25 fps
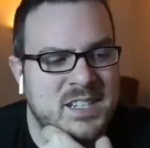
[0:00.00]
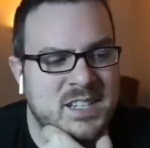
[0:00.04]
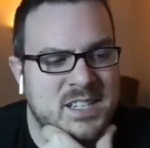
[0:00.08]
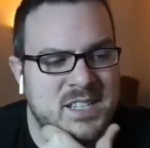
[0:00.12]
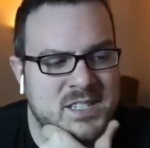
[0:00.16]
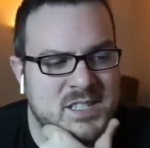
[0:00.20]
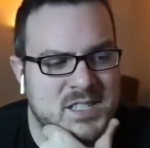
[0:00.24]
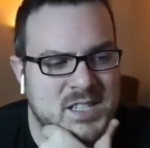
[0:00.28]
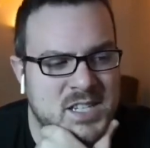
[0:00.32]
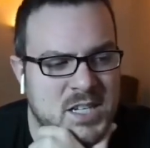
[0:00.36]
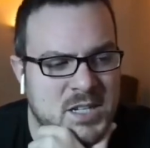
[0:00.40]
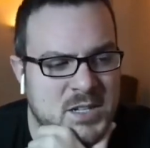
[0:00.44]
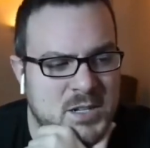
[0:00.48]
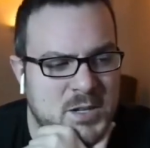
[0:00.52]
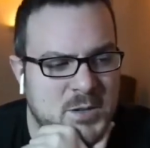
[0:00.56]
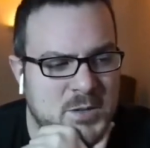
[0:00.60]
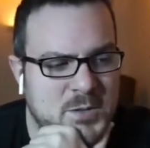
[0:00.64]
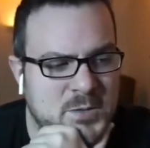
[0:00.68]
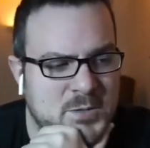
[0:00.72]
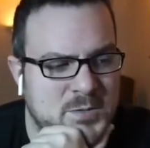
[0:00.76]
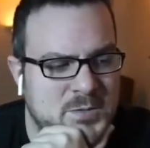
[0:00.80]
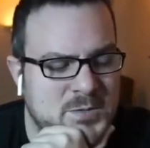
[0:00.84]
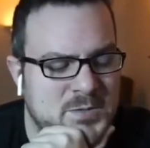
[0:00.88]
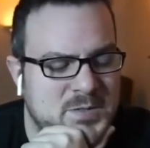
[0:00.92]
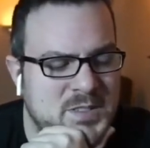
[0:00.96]

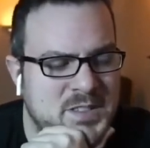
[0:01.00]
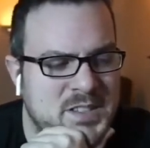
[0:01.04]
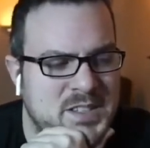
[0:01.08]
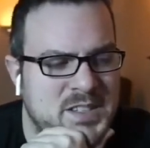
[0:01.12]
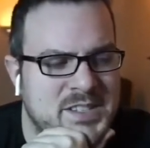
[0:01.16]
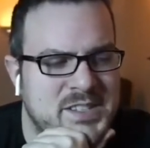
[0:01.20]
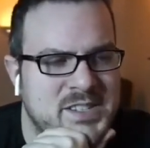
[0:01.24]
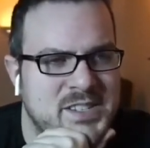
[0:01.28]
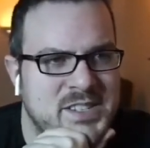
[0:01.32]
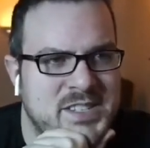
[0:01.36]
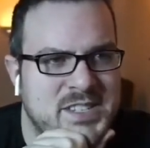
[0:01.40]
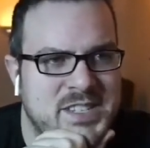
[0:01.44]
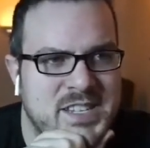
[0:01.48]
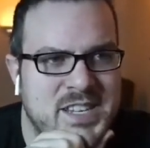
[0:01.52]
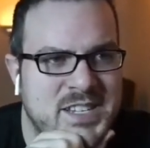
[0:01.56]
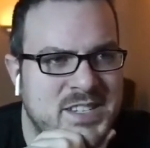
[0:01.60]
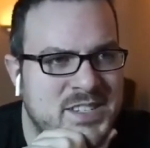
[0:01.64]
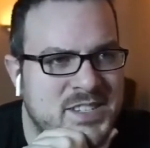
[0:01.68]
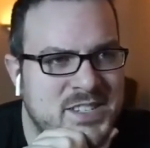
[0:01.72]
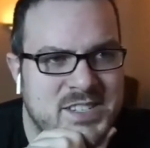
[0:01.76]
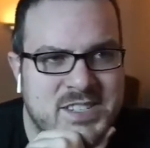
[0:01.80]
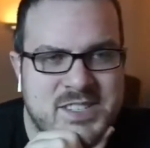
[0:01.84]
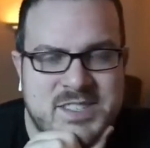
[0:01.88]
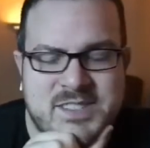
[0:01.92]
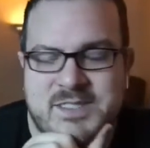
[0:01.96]
So it just it
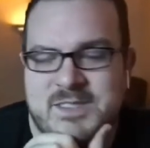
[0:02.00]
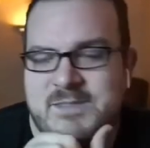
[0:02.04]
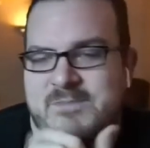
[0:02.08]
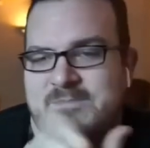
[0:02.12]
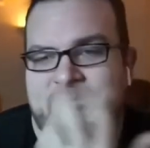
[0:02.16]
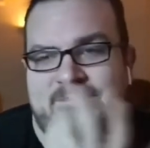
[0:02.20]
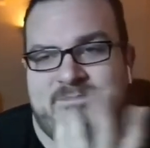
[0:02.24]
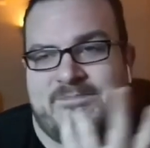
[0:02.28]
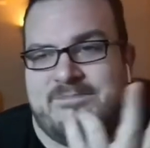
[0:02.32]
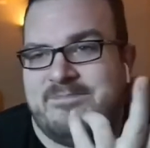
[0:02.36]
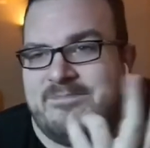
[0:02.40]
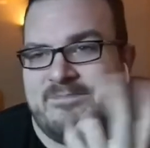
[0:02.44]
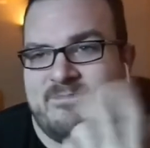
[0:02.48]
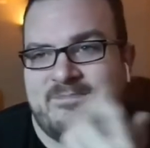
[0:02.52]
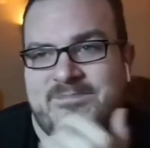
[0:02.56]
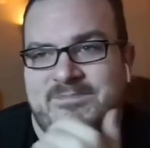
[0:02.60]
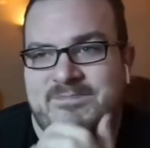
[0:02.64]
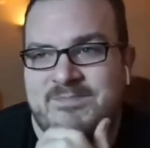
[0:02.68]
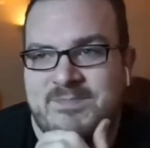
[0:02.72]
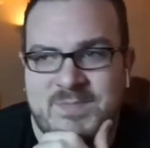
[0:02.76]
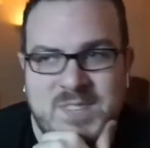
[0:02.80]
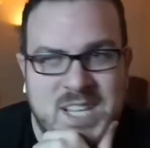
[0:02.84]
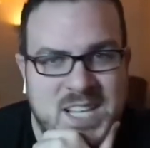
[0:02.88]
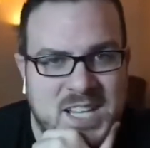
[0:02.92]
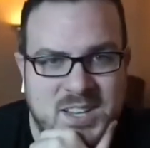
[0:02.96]
just
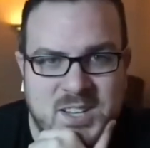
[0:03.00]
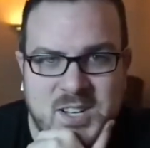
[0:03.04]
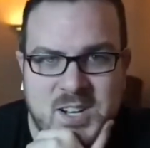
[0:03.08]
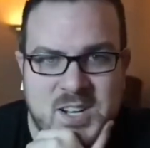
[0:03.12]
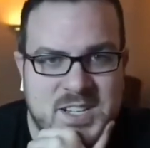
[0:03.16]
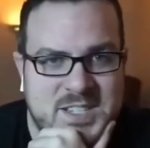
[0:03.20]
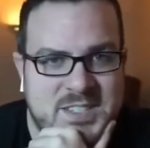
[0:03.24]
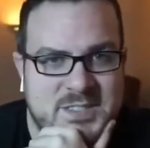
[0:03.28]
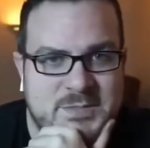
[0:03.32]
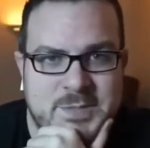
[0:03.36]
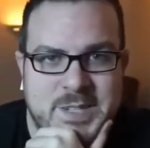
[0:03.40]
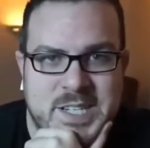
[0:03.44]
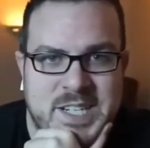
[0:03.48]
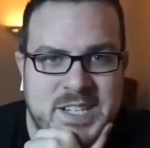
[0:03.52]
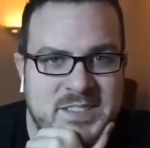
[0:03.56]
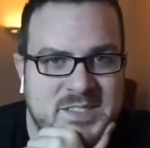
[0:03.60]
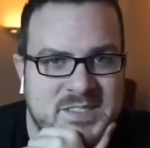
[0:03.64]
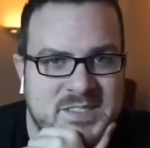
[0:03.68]
it lost me.